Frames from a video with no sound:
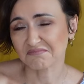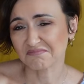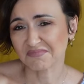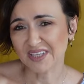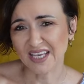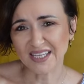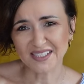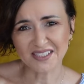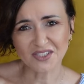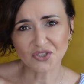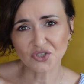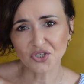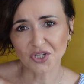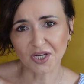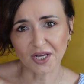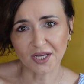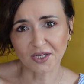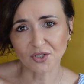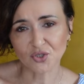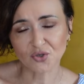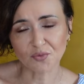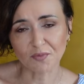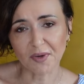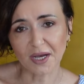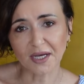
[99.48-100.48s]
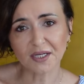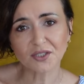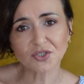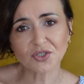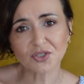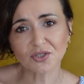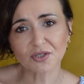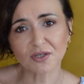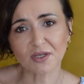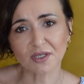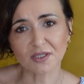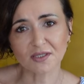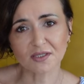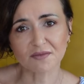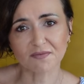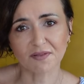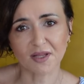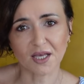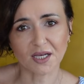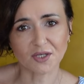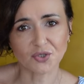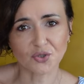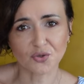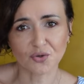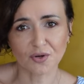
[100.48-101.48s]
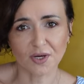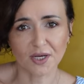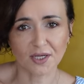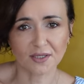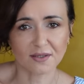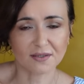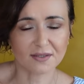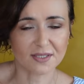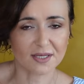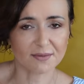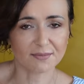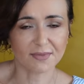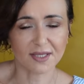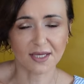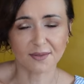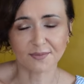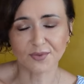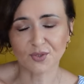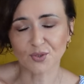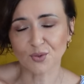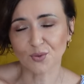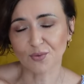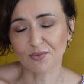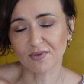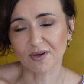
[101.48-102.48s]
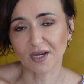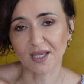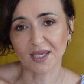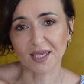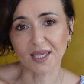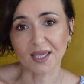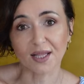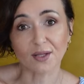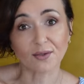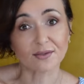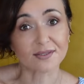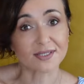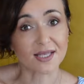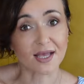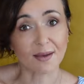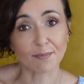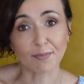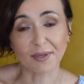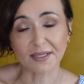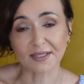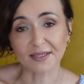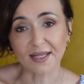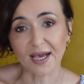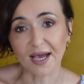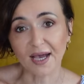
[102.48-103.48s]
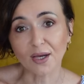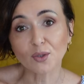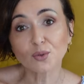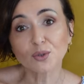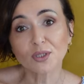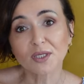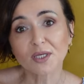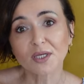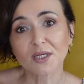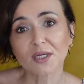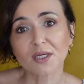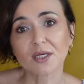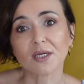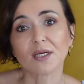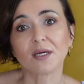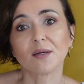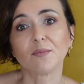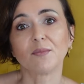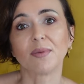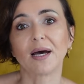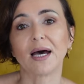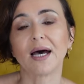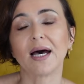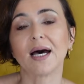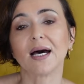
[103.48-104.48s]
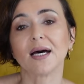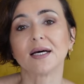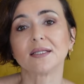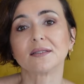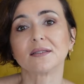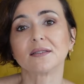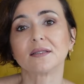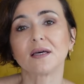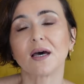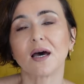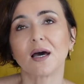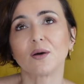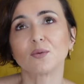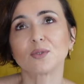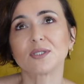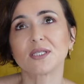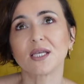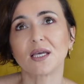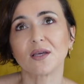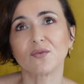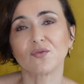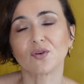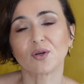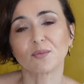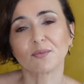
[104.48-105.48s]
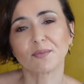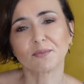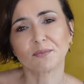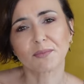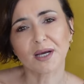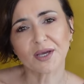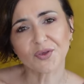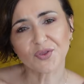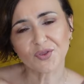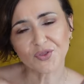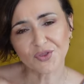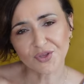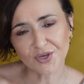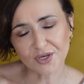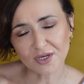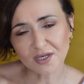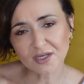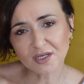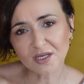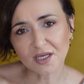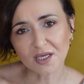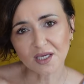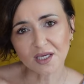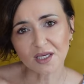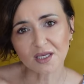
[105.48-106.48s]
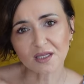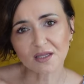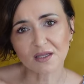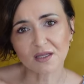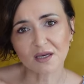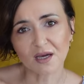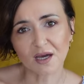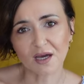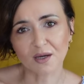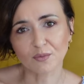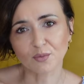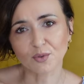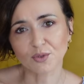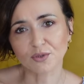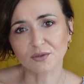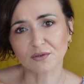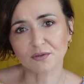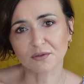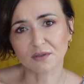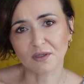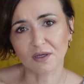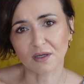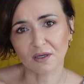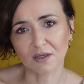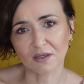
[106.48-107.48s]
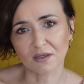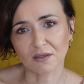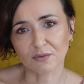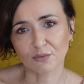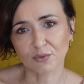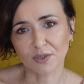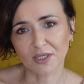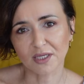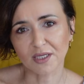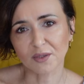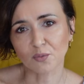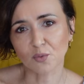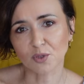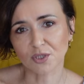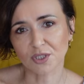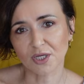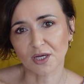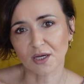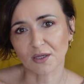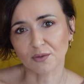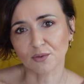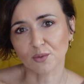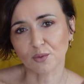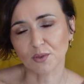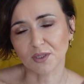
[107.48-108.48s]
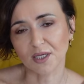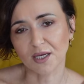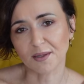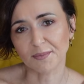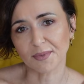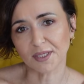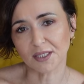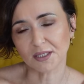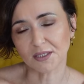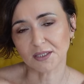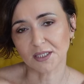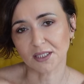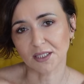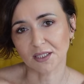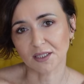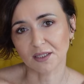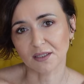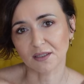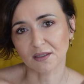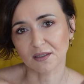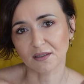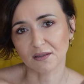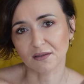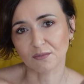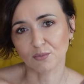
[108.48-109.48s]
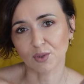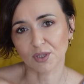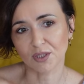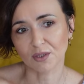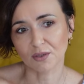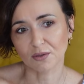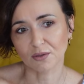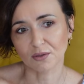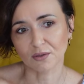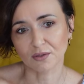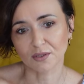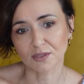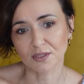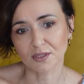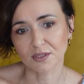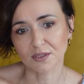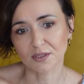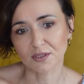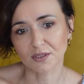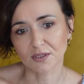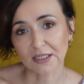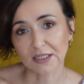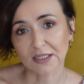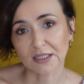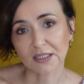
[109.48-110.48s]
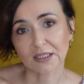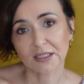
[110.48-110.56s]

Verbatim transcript: hasn't changed much it's fluctuates sometimes two three kilos up and down but i would say from my 30th i would uh, really watch out what i'm eating uh, because